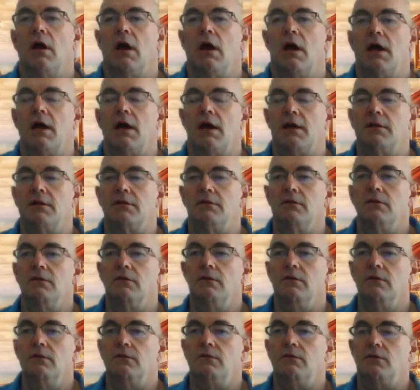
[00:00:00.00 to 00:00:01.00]

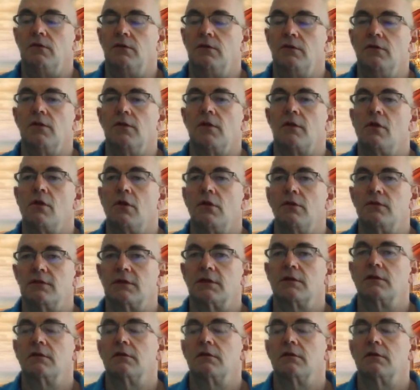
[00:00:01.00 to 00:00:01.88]
to do the closing.